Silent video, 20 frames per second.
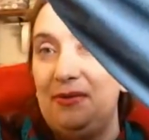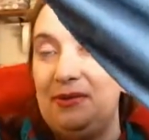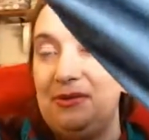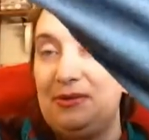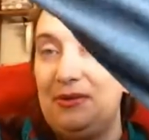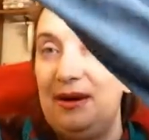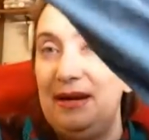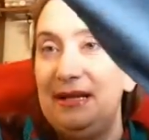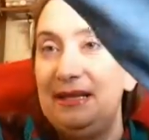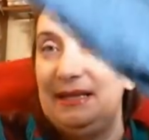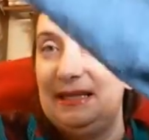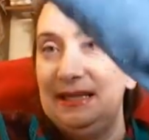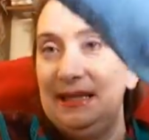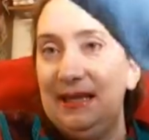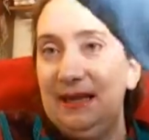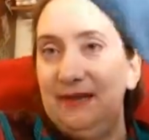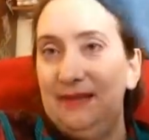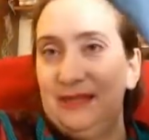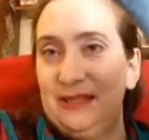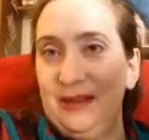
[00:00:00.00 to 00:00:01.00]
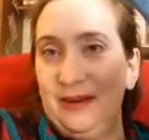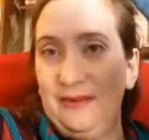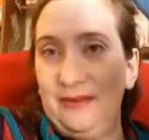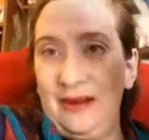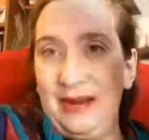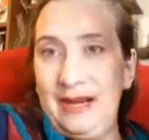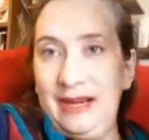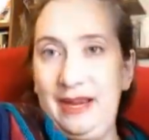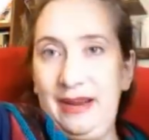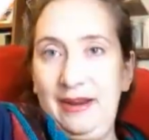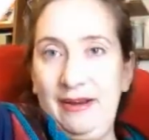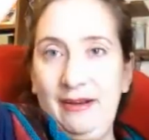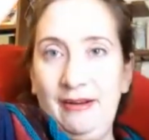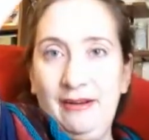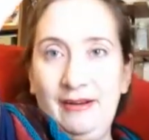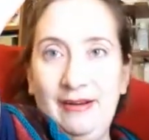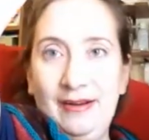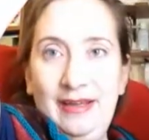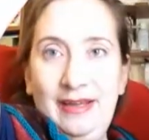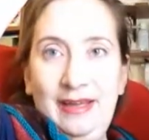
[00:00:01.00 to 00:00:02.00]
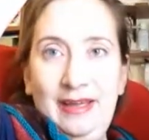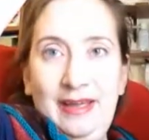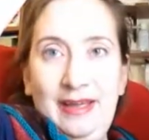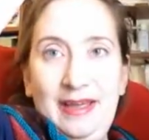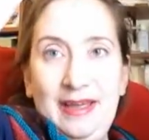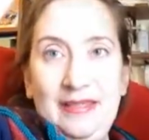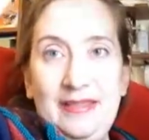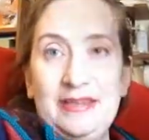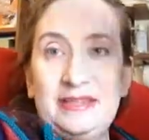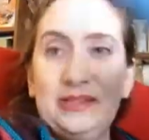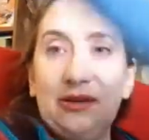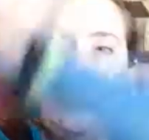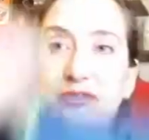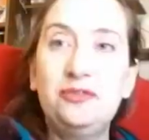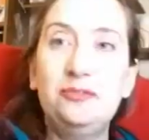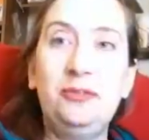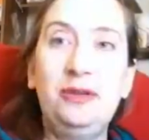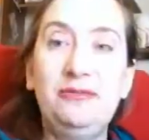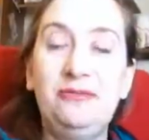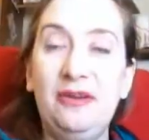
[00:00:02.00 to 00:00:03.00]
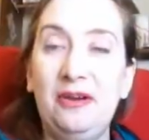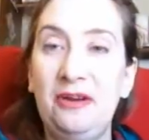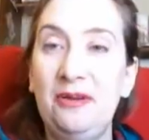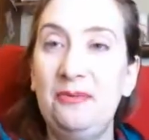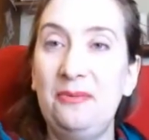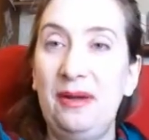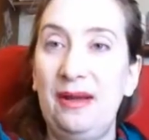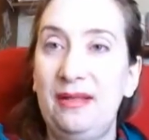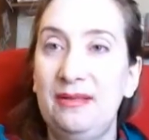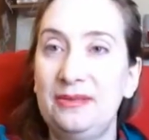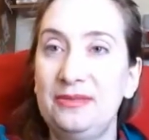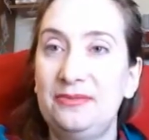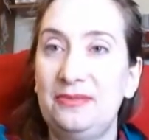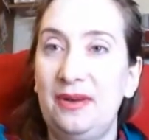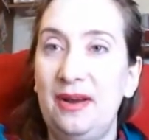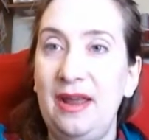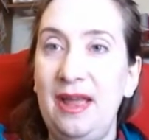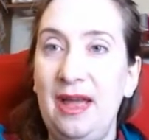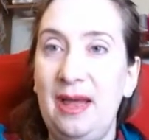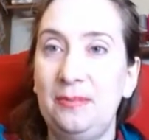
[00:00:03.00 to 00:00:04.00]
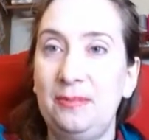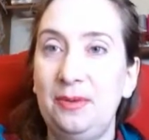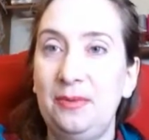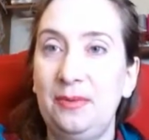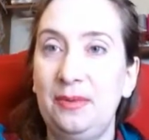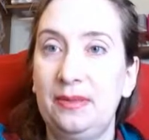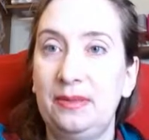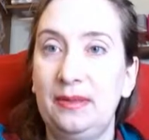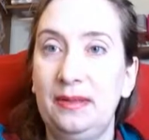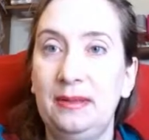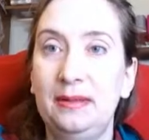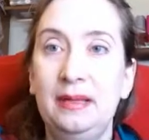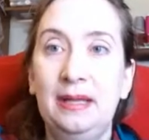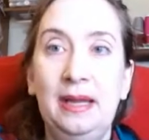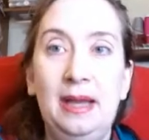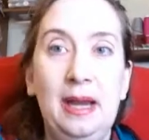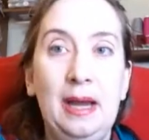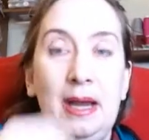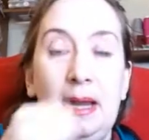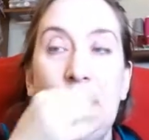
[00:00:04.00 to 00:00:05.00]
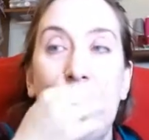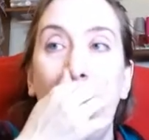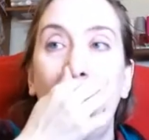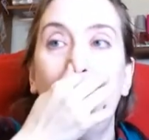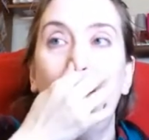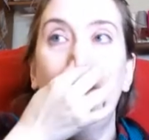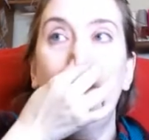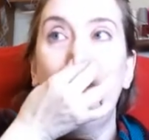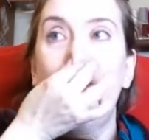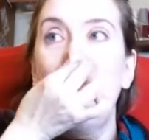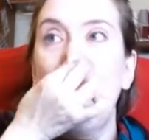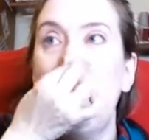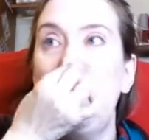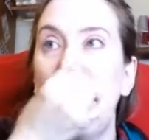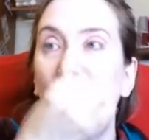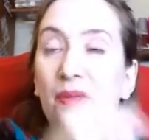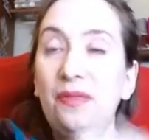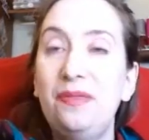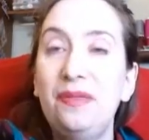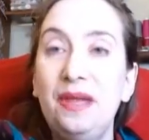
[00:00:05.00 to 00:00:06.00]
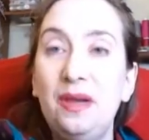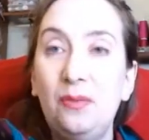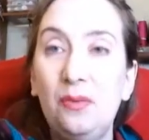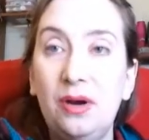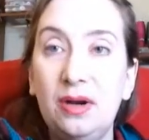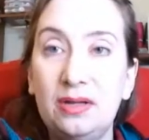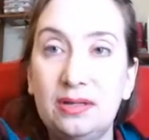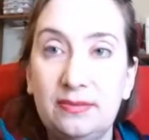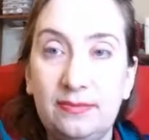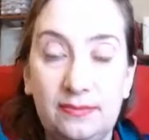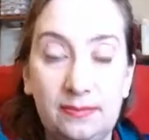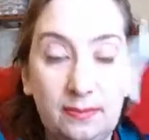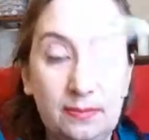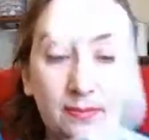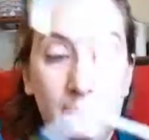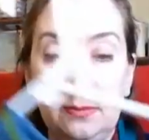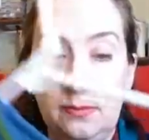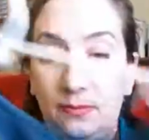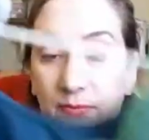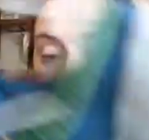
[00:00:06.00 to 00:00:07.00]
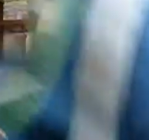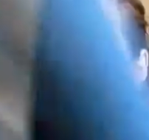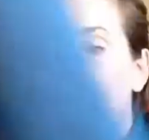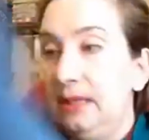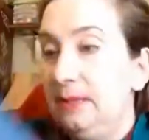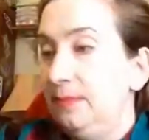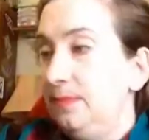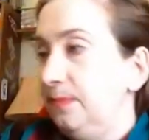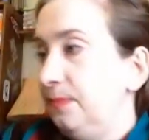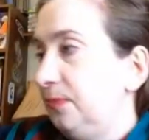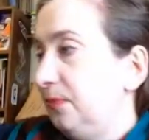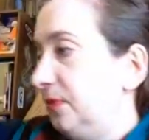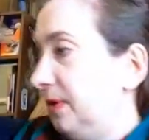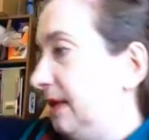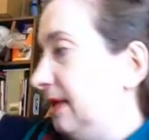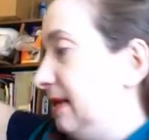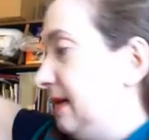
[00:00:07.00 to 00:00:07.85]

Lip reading: those great sleeves, they're right here. And they served me very well. I was very happy with it. The whole thing worked really pretty